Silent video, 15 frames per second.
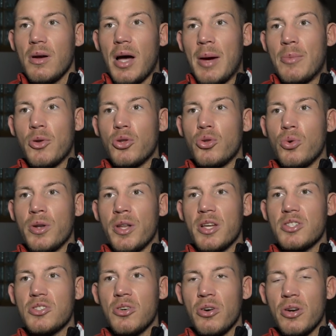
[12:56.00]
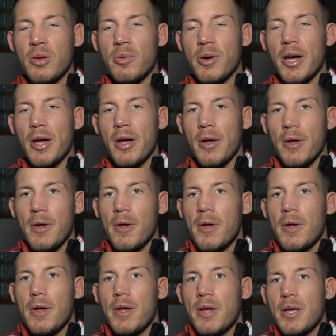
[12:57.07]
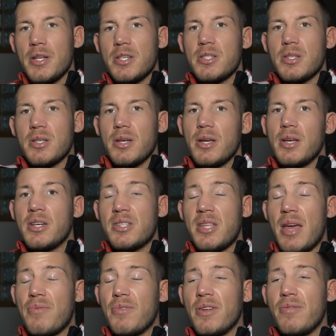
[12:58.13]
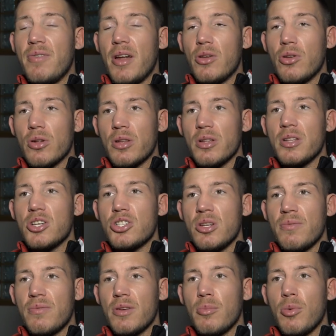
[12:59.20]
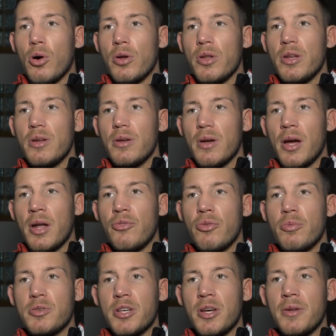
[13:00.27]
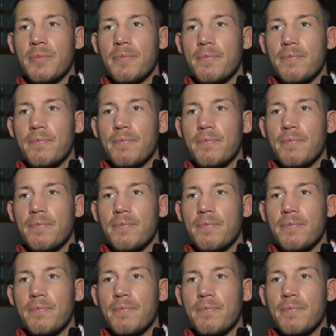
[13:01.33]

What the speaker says: I'm not doing this, sorry. But it's definitely very good conditioning for your body, 100%.